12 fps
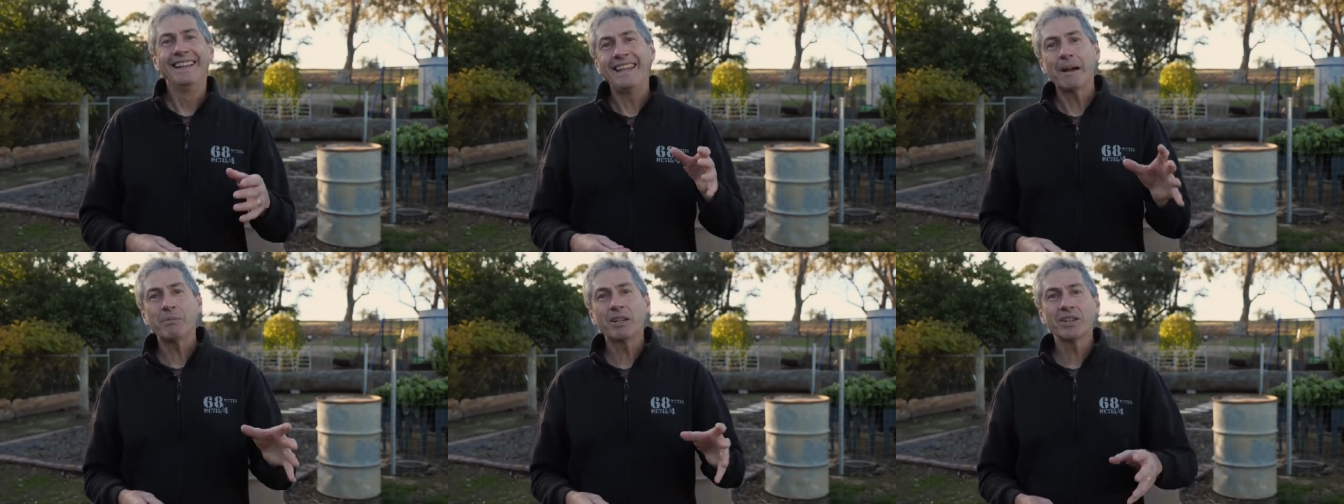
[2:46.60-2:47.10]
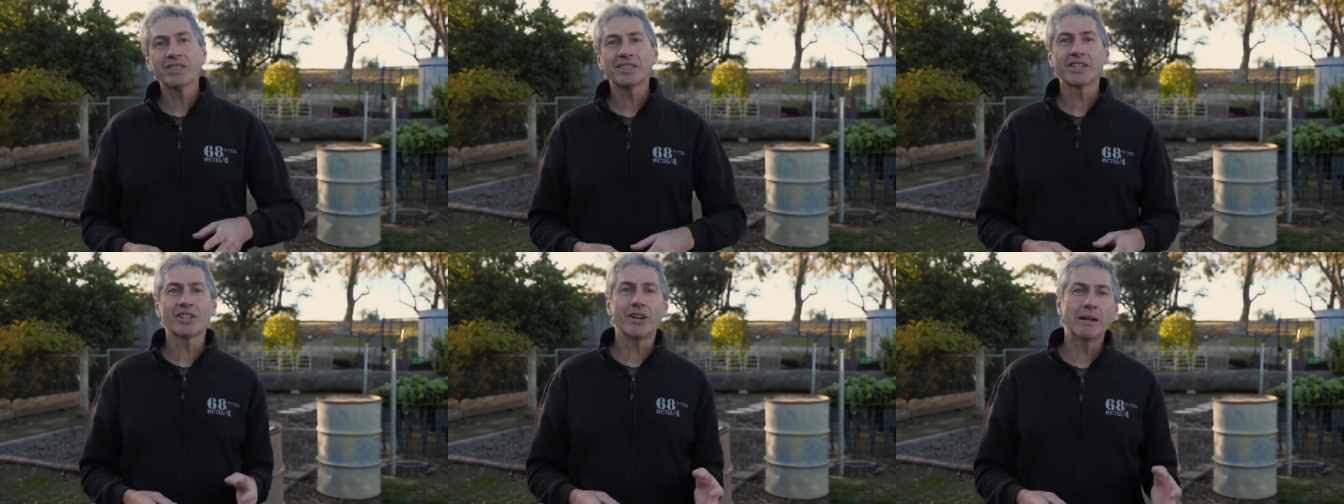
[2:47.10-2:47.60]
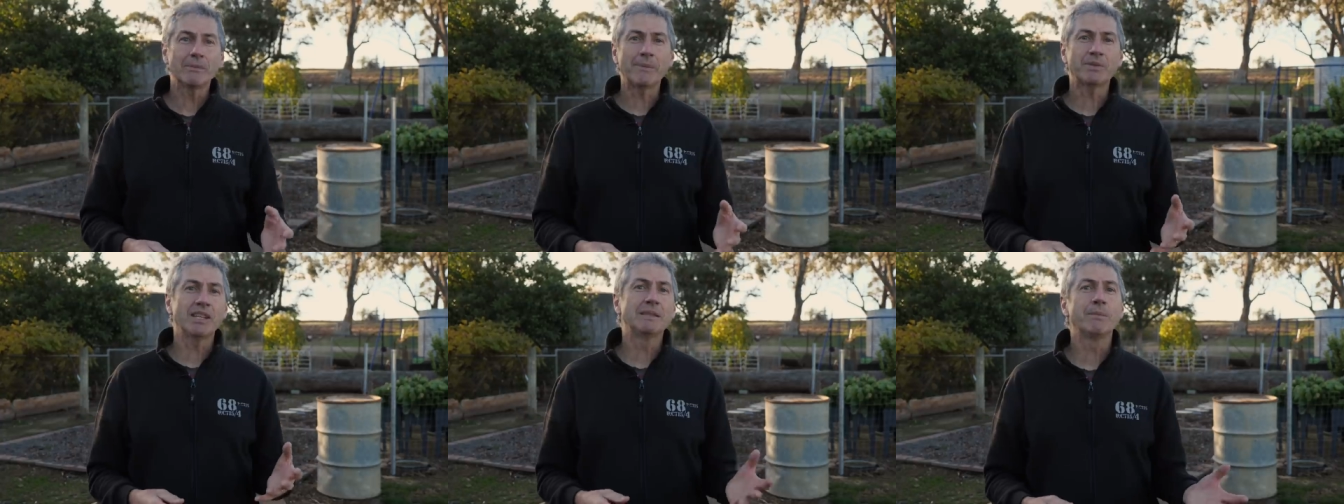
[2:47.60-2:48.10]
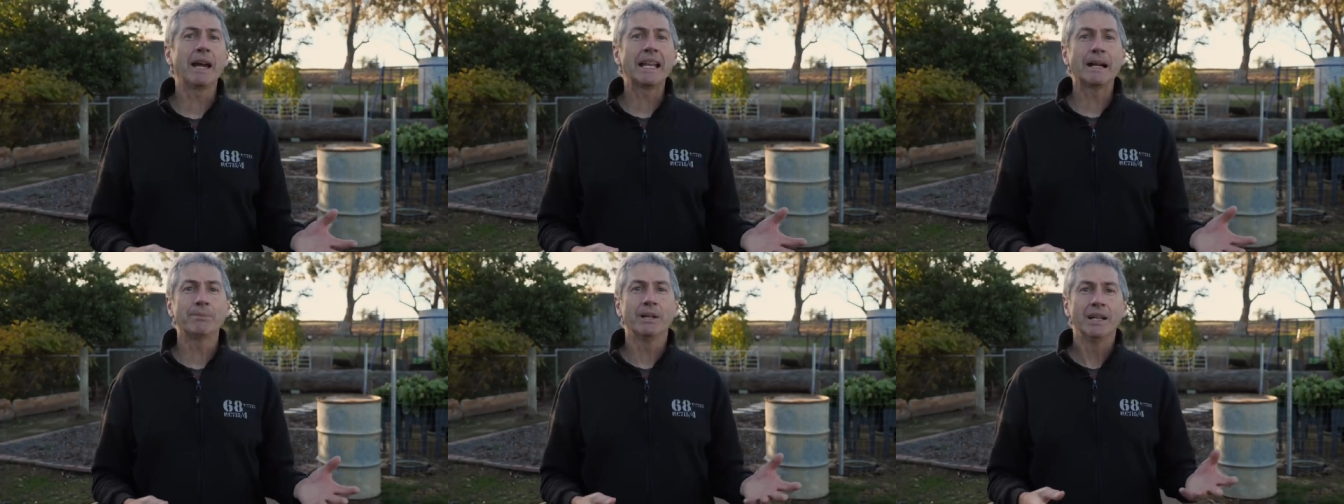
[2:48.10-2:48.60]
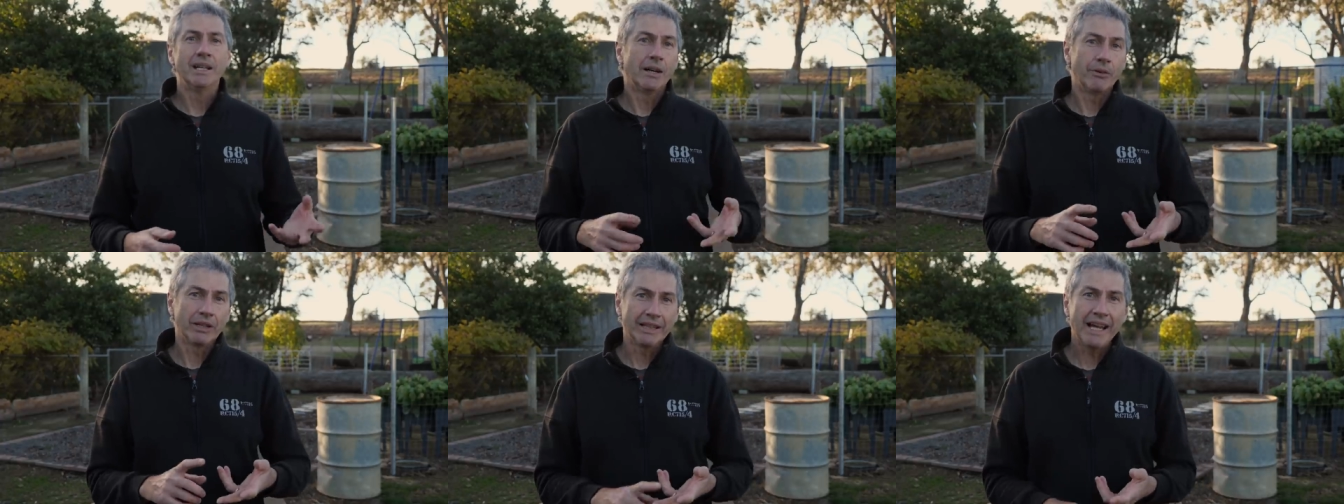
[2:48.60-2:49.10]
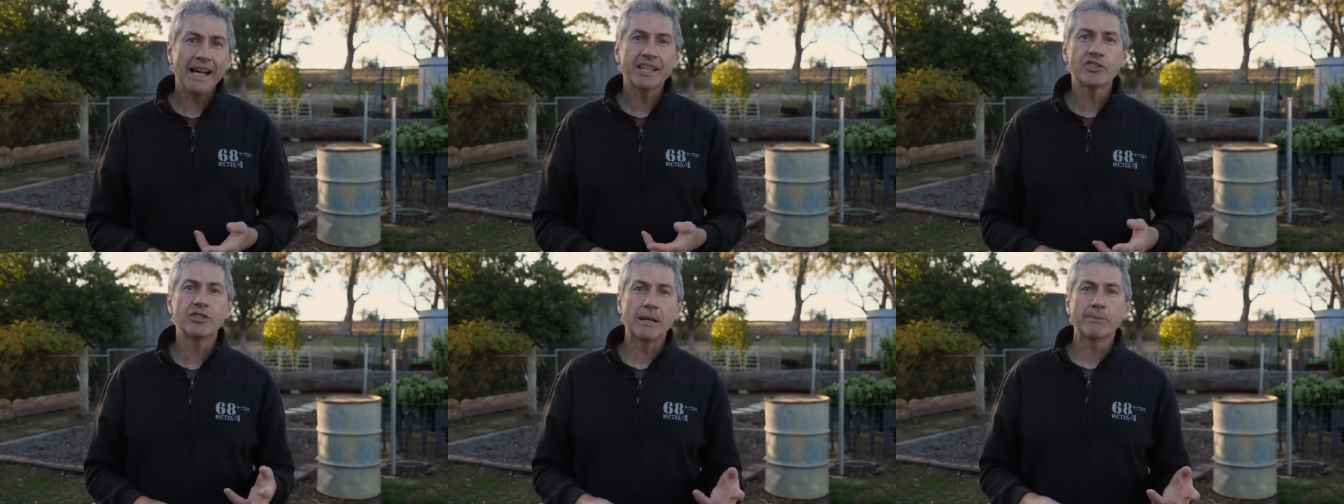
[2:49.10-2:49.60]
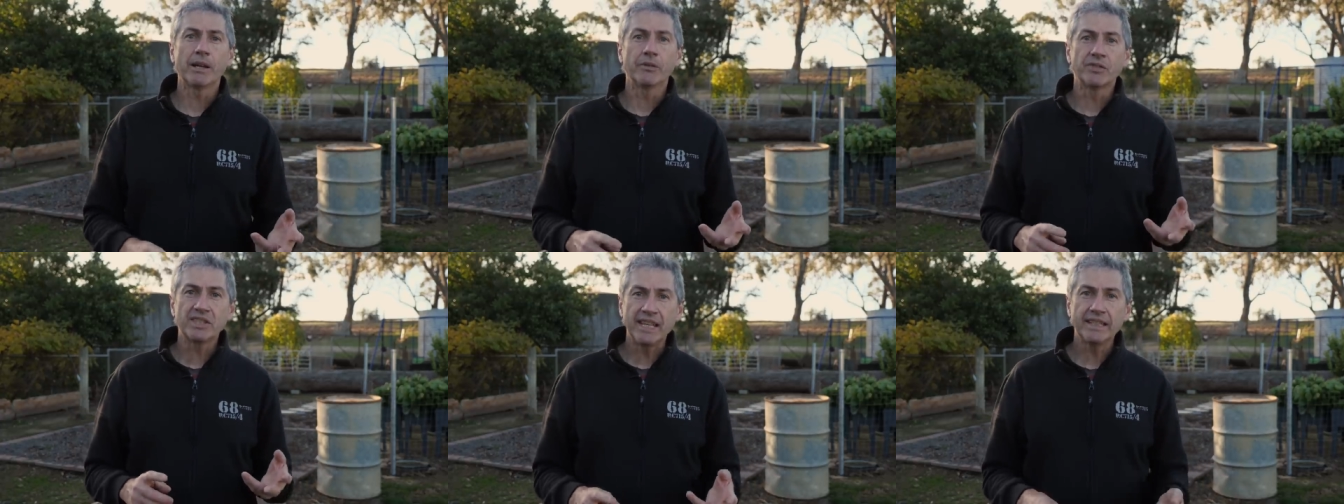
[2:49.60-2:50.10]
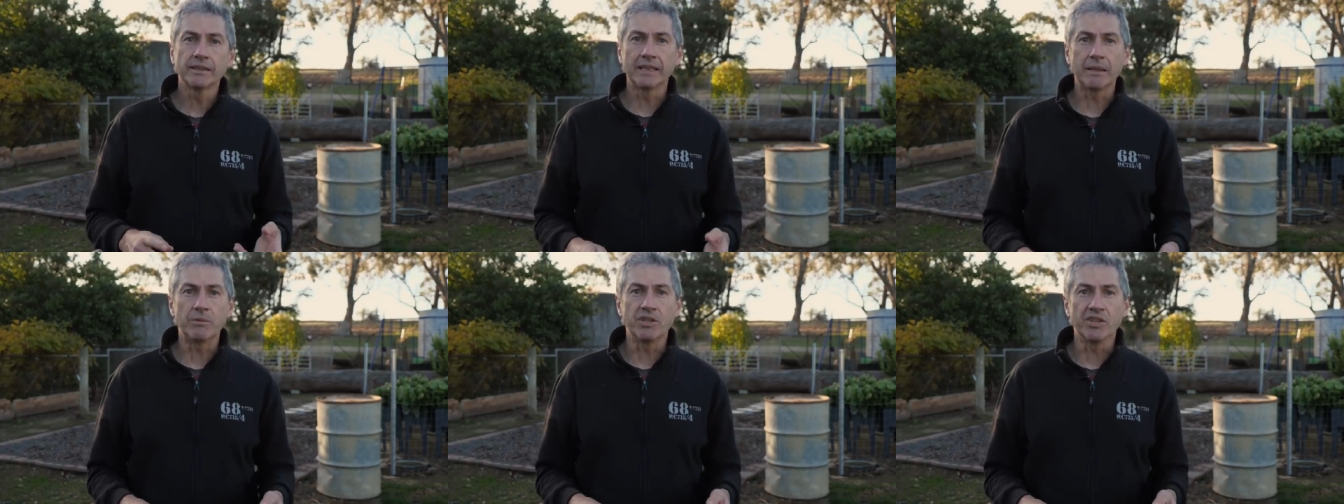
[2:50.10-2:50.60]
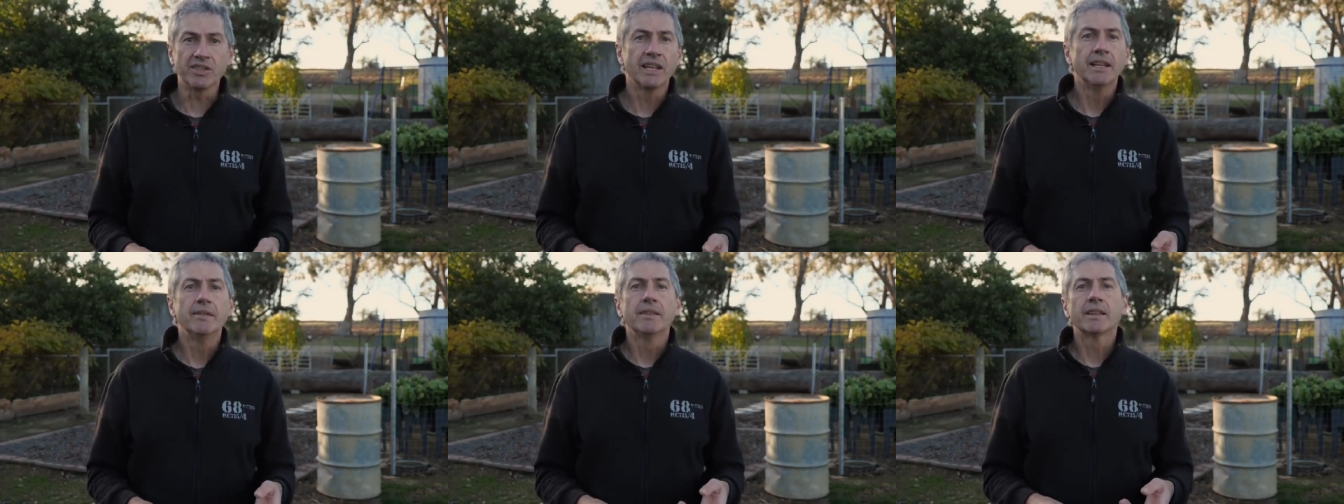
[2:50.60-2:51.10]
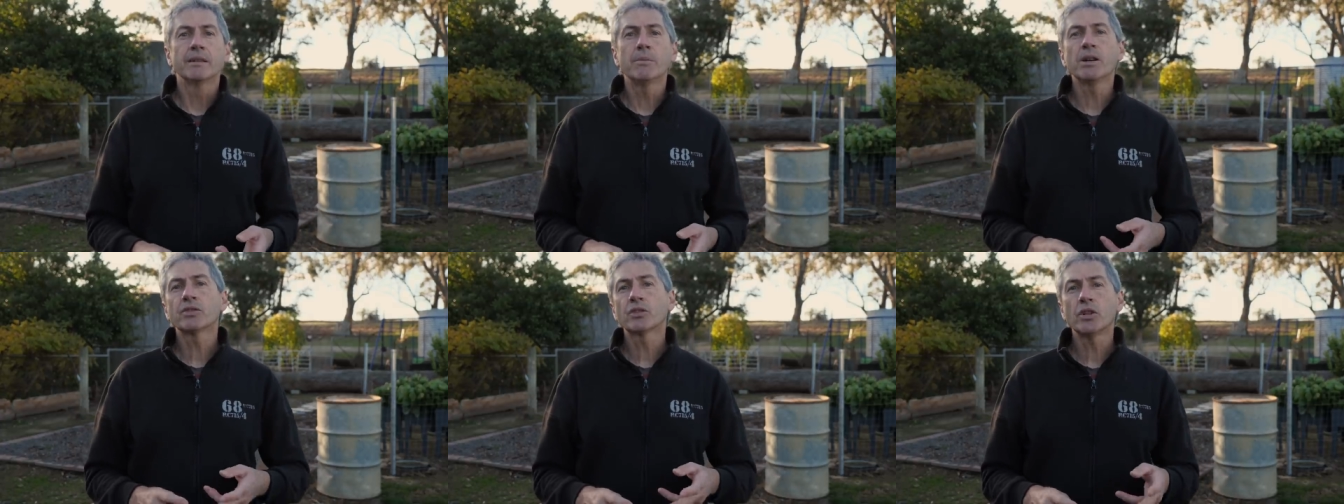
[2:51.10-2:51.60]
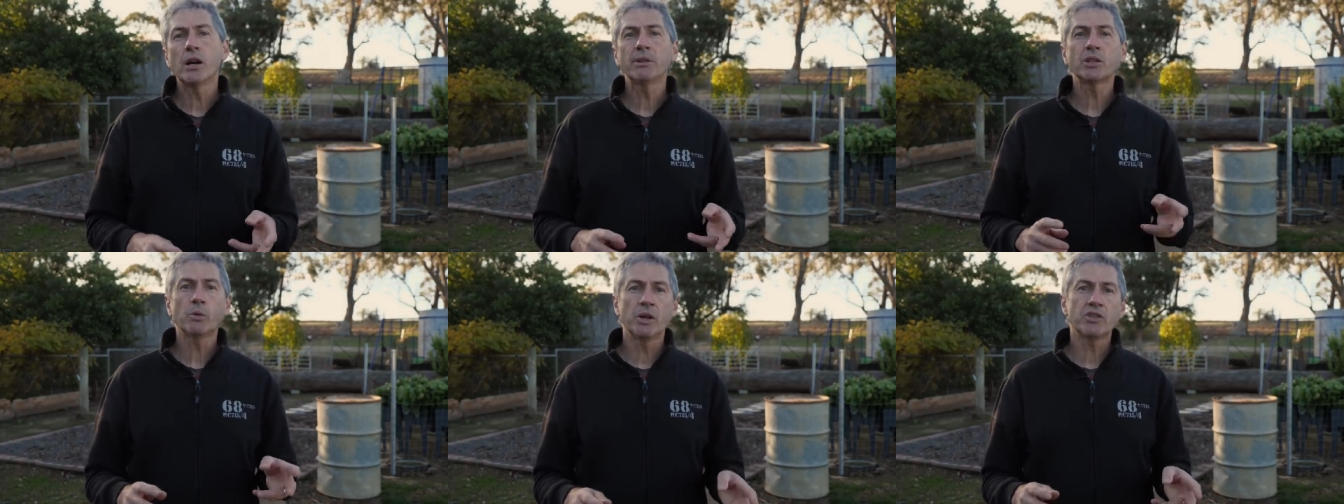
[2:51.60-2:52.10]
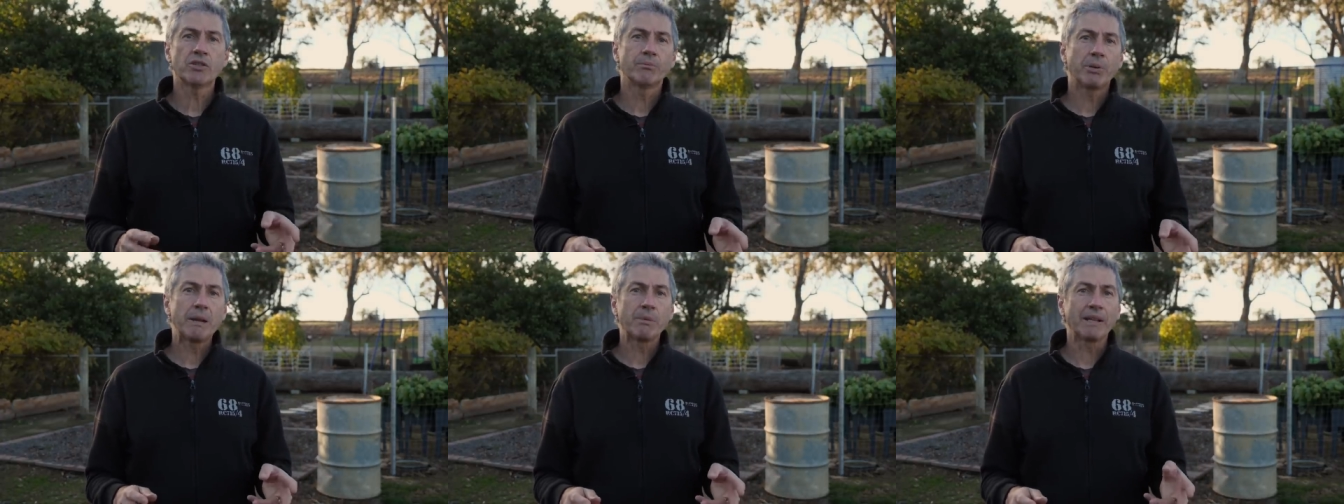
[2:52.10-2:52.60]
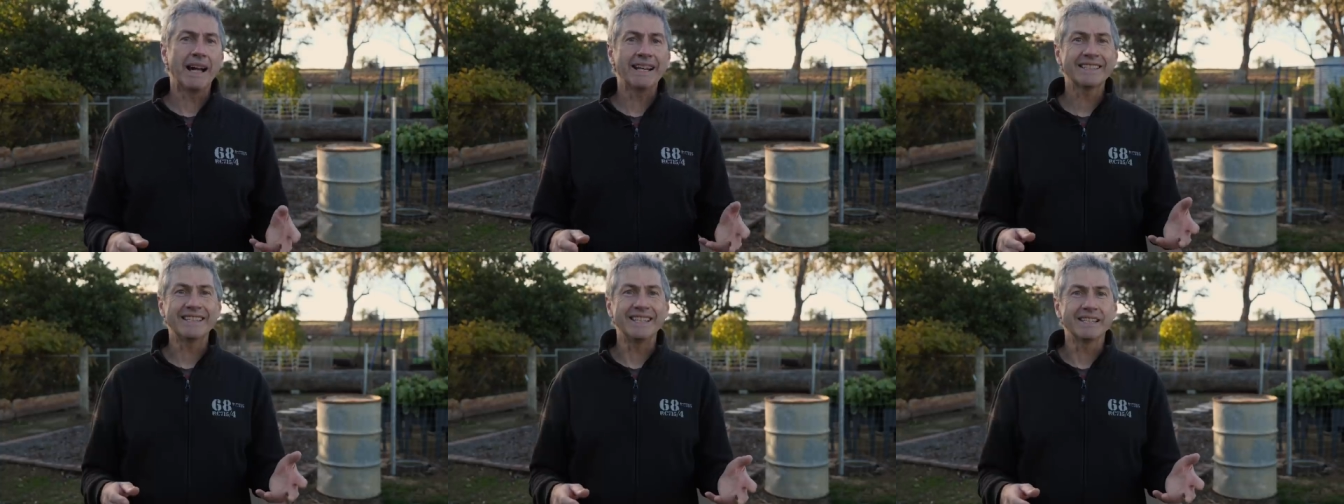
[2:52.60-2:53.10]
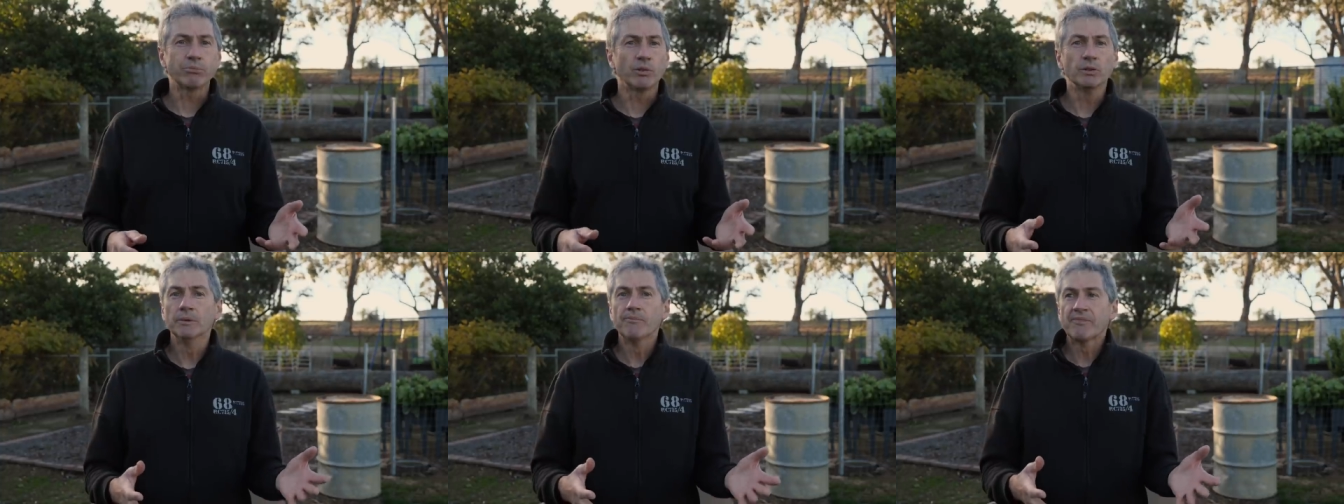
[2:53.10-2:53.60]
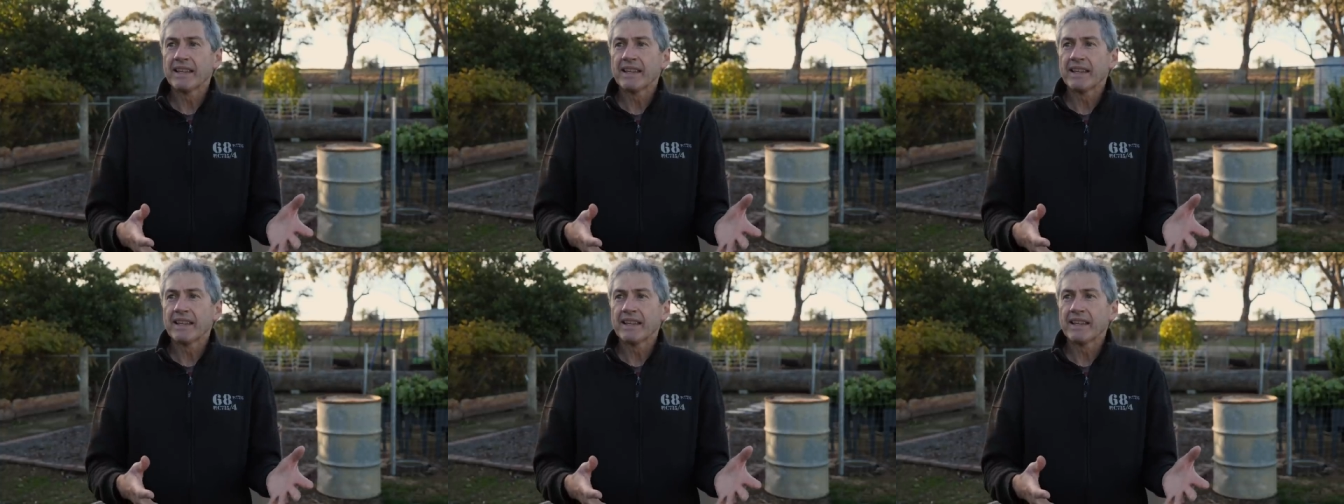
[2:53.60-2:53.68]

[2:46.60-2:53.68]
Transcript: now, because a time lapse is made up of a large number of single images, the most common question people ask is well,